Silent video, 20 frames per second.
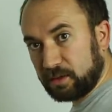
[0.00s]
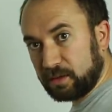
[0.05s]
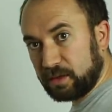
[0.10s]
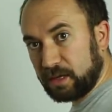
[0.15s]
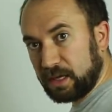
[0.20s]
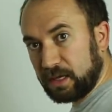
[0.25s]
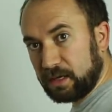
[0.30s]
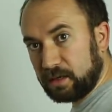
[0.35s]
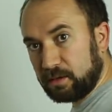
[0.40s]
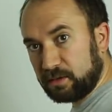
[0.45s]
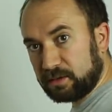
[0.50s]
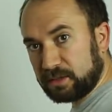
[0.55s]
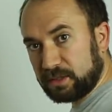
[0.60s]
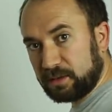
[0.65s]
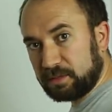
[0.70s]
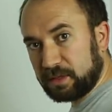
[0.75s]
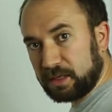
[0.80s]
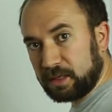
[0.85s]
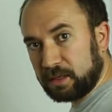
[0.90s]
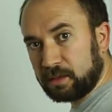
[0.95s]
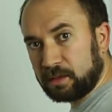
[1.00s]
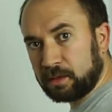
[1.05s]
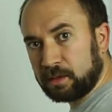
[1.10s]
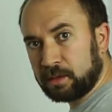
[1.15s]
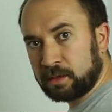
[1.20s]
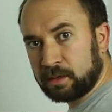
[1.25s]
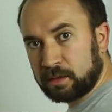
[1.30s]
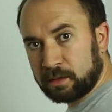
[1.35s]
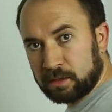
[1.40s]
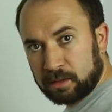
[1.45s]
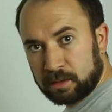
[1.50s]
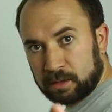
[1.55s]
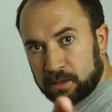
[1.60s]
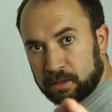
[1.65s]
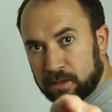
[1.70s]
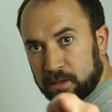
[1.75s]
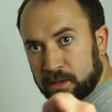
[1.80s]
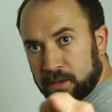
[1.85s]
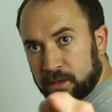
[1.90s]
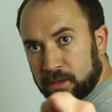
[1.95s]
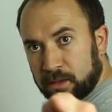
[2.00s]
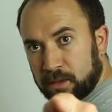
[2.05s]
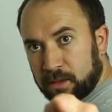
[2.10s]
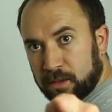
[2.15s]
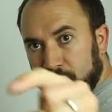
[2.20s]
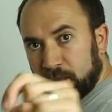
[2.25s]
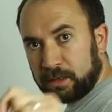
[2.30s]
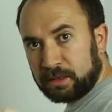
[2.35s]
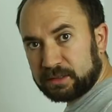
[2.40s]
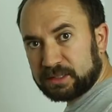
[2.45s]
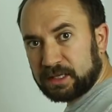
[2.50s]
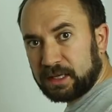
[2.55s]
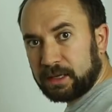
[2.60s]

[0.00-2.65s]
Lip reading: to look at or something. Clarence